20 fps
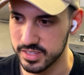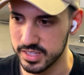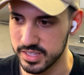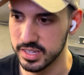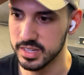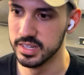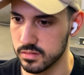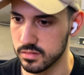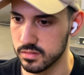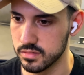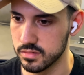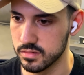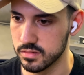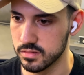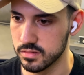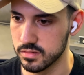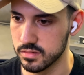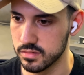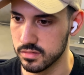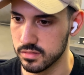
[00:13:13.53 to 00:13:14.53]

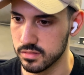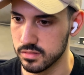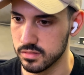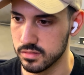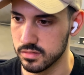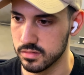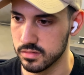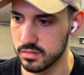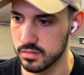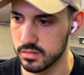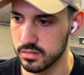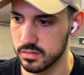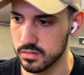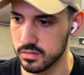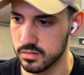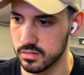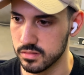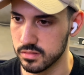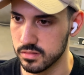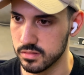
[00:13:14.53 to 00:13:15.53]

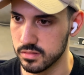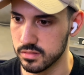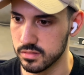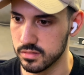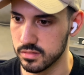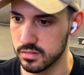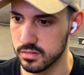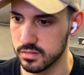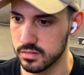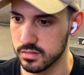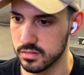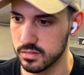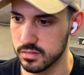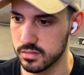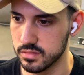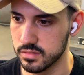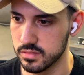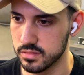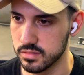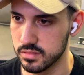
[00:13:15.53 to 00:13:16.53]

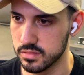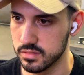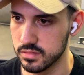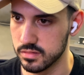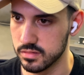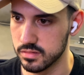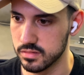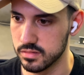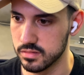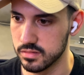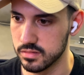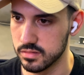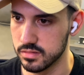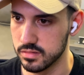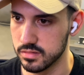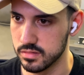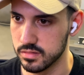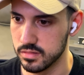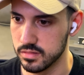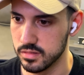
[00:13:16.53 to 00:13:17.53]

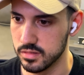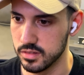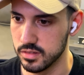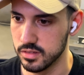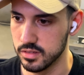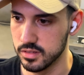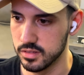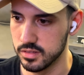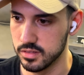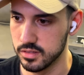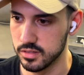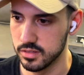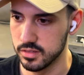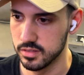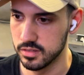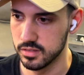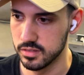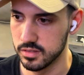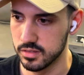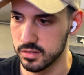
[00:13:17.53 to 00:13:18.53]

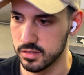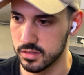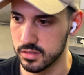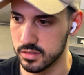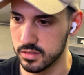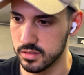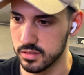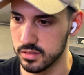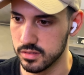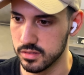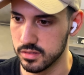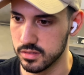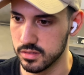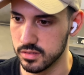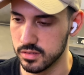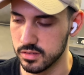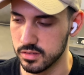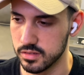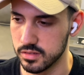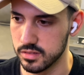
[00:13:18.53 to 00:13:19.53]

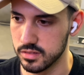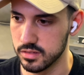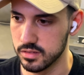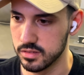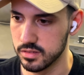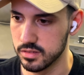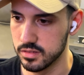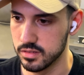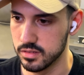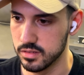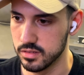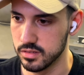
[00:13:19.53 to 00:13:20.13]
Nobody speaks.